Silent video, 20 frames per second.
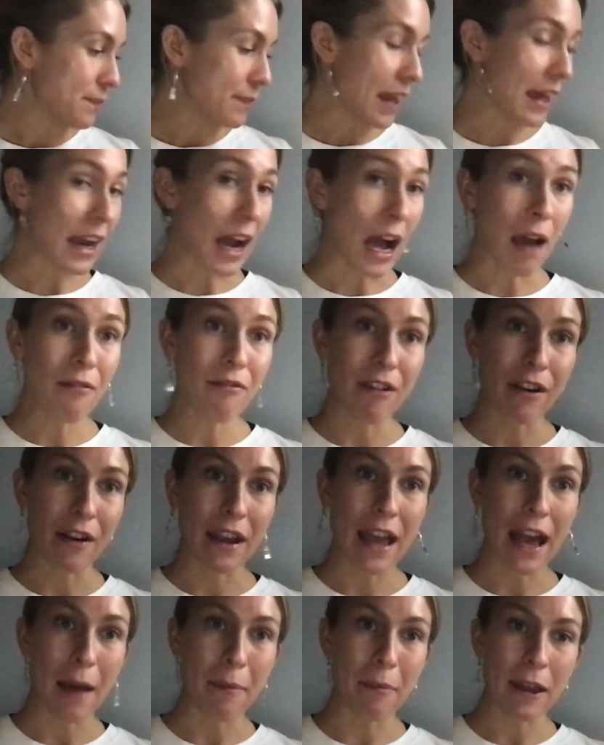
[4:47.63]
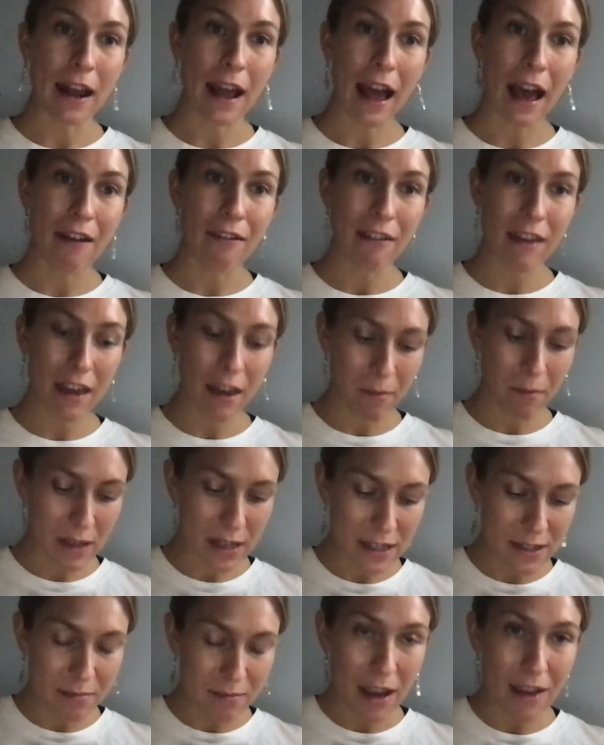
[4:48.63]
And I'm very happy to have him.
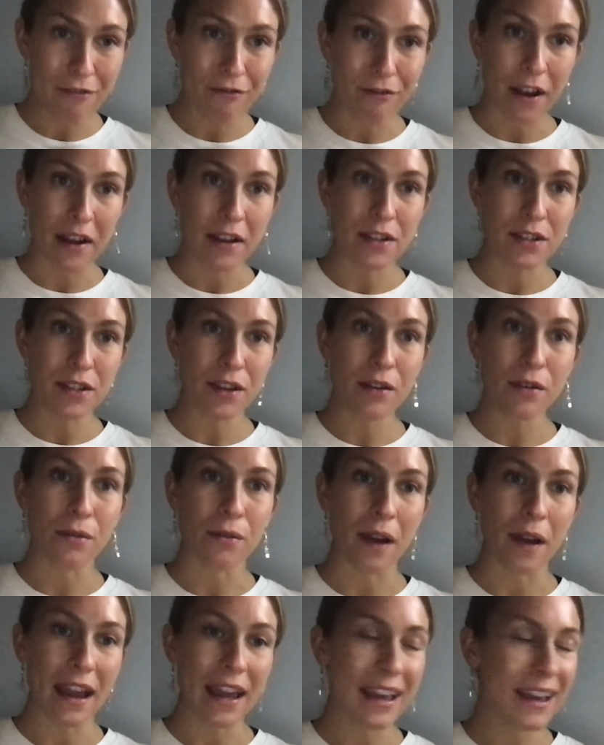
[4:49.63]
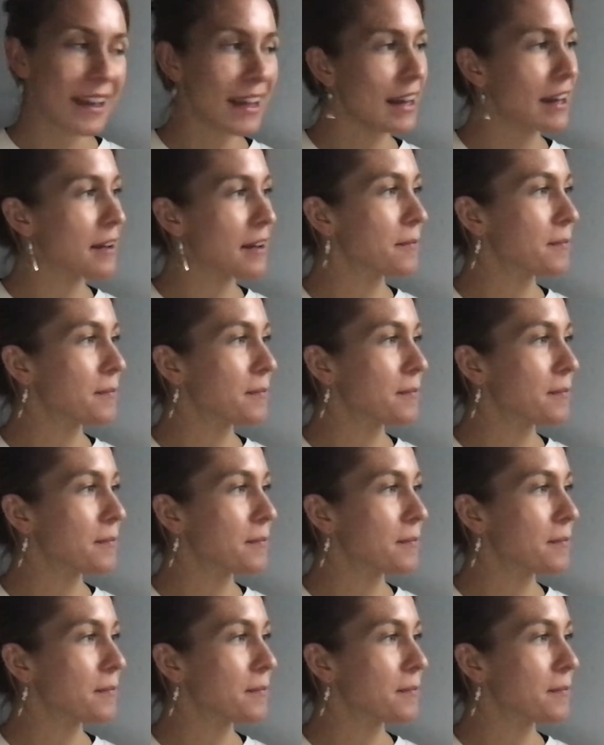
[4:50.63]
He's my friend too, right?